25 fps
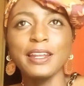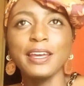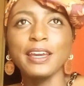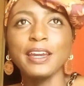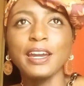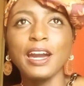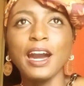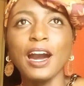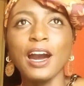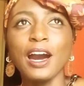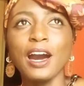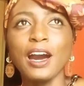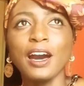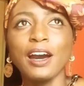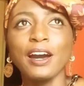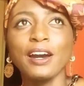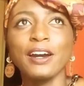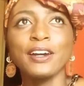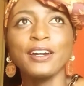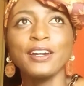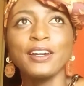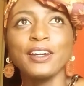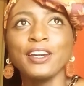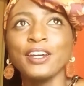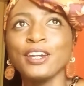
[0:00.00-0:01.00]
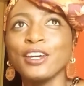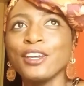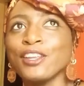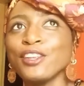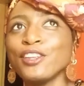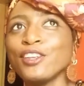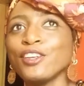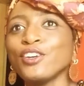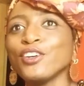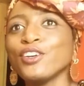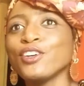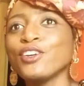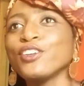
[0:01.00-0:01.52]
like
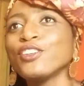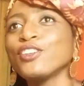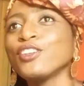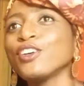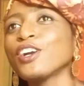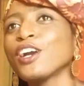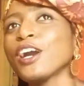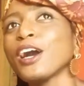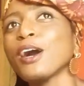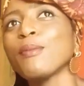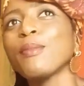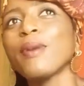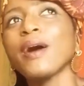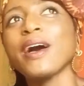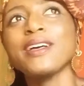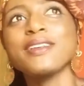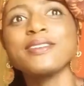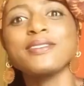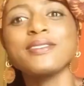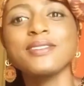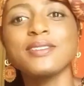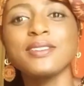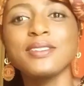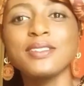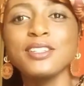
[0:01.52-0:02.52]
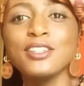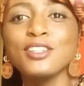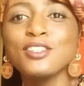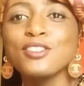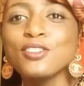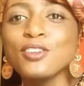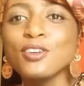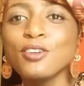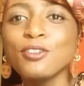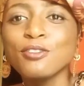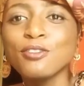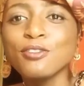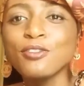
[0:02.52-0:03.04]
the kaba and
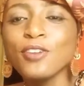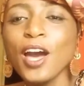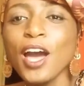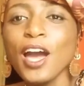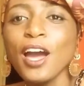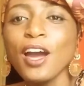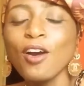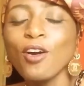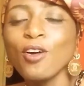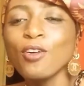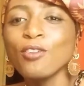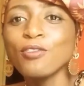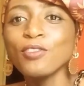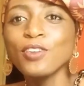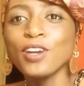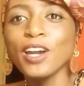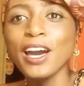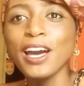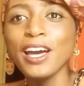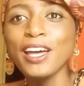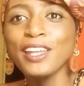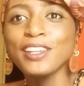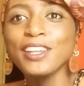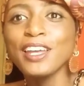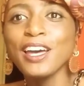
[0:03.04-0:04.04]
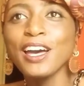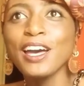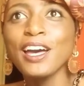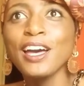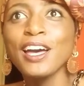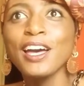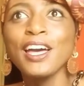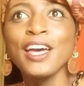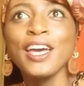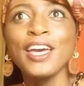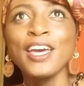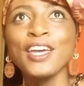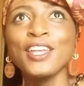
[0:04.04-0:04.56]
slit of
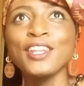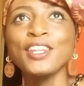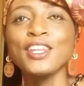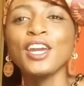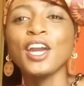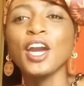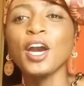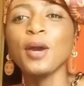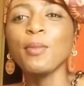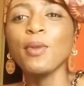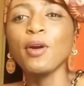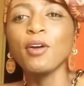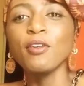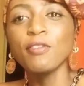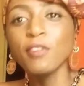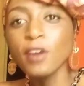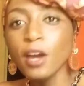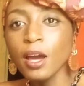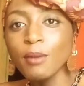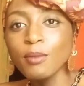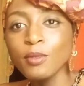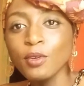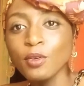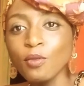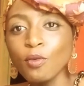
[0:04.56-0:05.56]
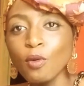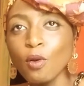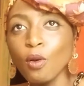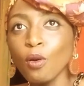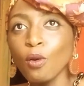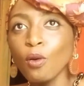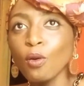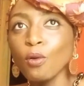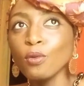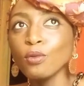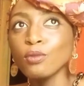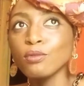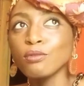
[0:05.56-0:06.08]
Ghana, the kaba of
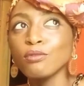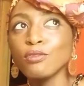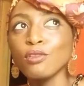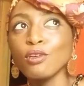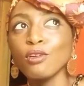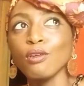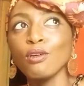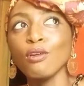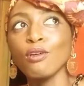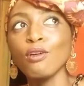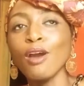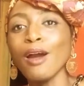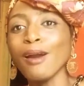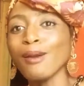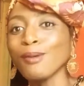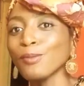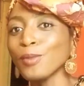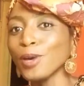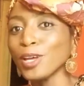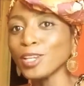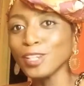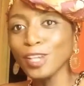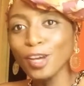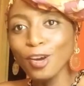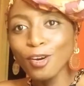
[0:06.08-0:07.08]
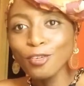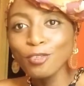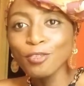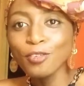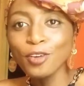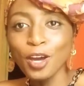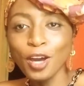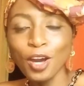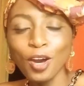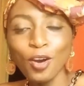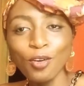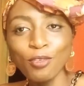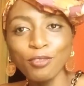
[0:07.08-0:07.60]
Cameroon, the agbada
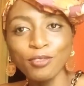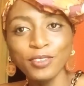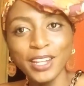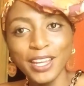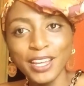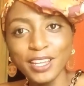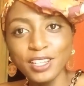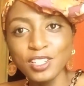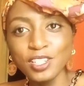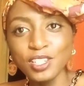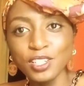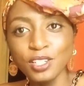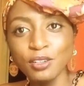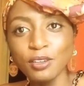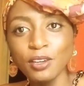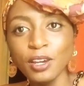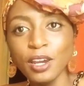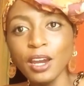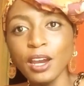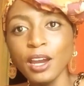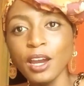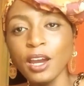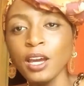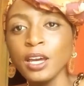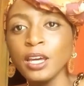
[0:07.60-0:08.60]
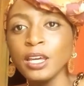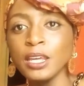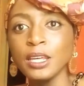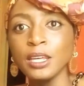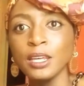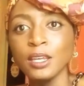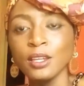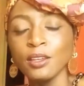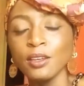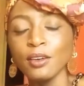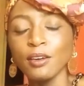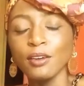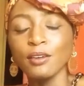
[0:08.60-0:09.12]
of Nigeria,
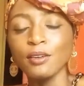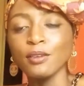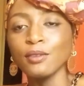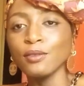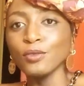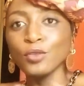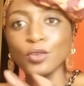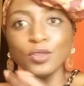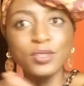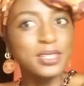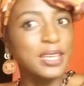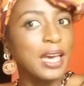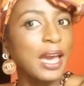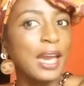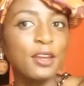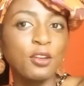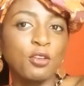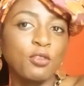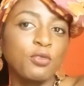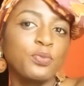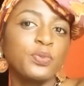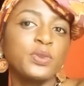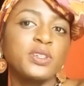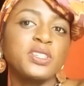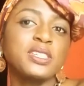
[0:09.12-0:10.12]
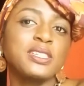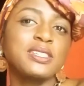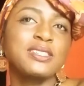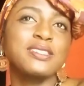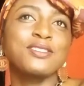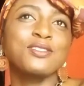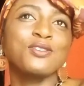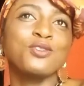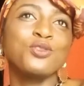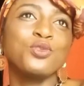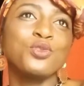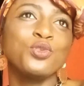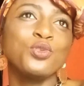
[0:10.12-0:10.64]
those kind of
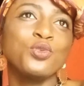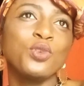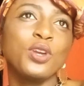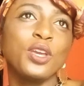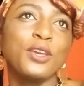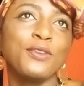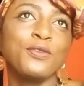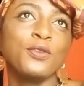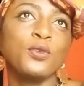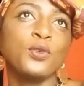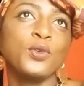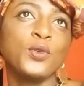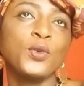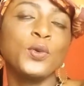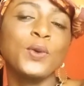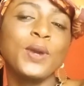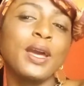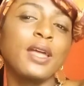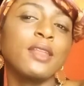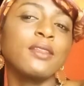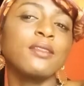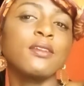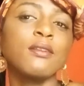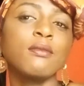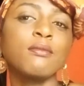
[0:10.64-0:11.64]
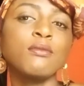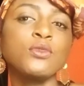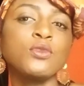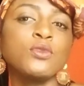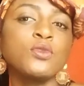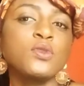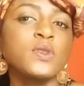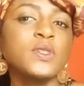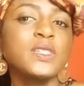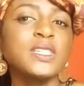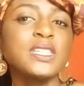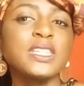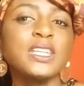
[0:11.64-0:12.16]
pieces, if you look at them,
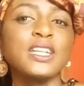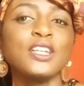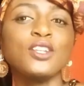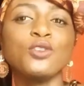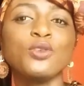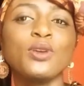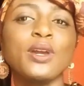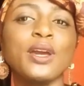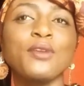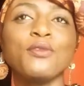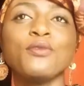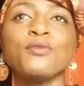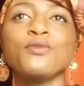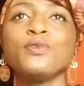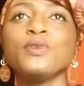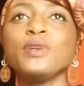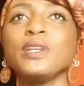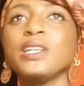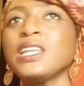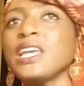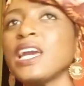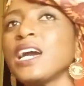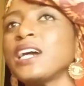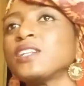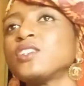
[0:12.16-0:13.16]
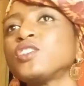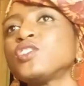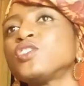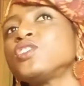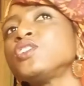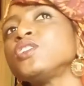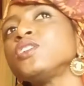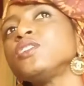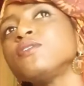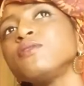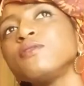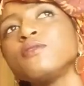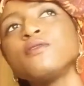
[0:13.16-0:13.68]
you see that you can really
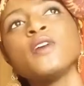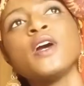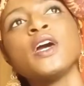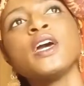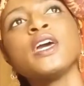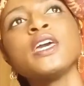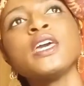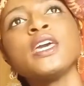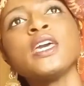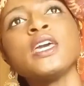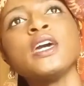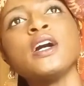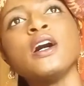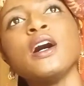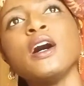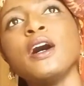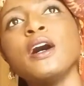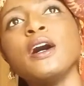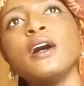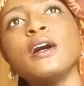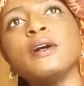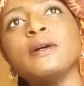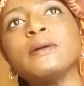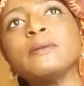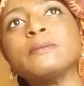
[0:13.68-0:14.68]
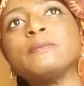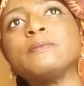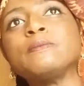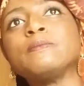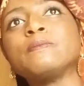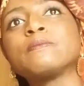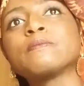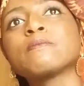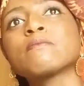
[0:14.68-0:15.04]
achieve them